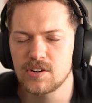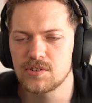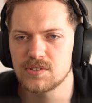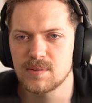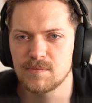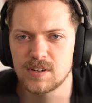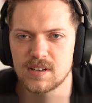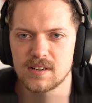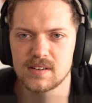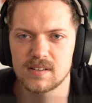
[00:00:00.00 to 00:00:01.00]
to
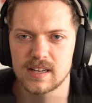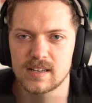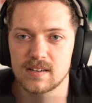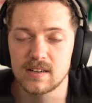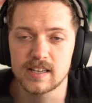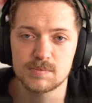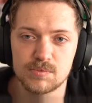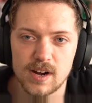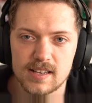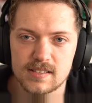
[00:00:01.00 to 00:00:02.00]
something like
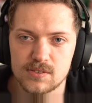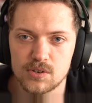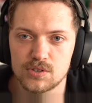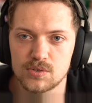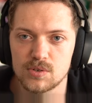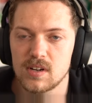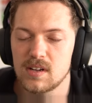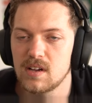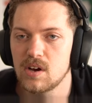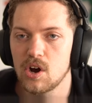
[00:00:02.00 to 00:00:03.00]
Express or to
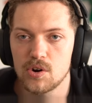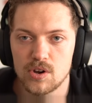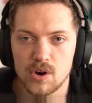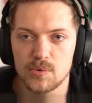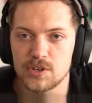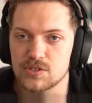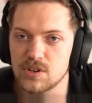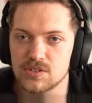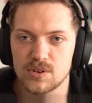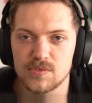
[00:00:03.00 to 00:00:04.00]
Hono, which is
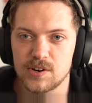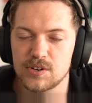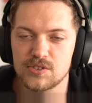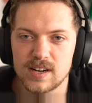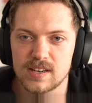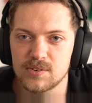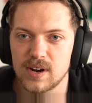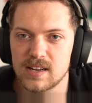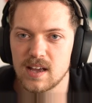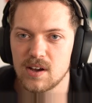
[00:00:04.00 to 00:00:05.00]
also very trending
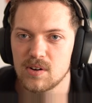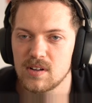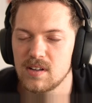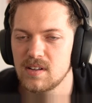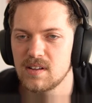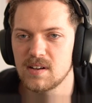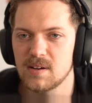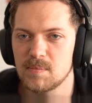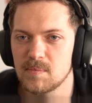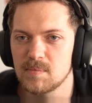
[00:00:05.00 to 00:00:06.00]
right now?
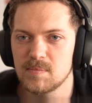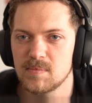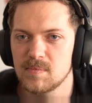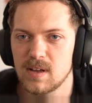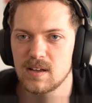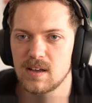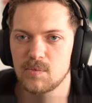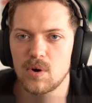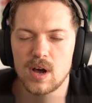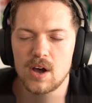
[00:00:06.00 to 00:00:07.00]

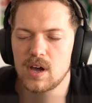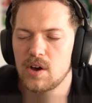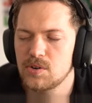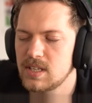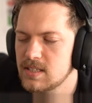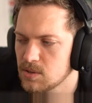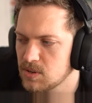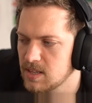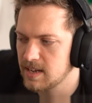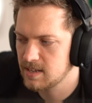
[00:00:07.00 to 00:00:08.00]
How do these look
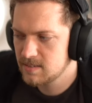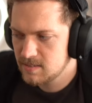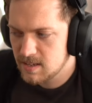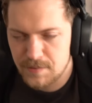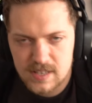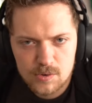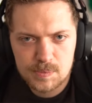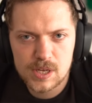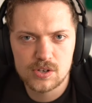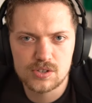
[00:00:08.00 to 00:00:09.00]
like? I think that would
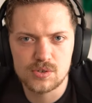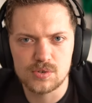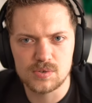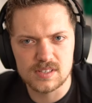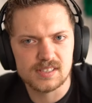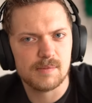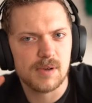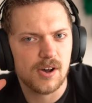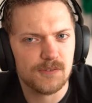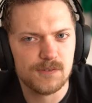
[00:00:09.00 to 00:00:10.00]
be good to
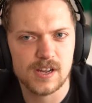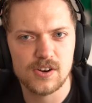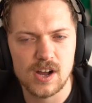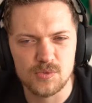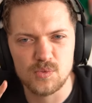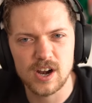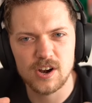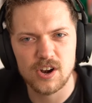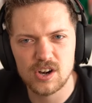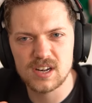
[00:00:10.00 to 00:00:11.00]
somehow figure out
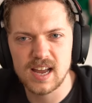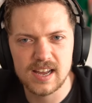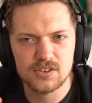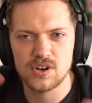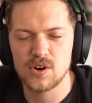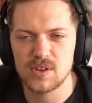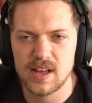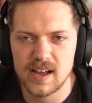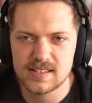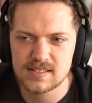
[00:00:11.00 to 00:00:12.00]
where Nitro
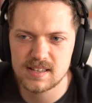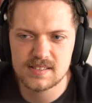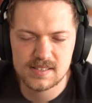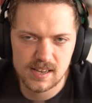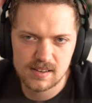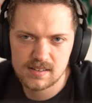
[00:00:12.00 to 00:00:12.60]
lies, let's say.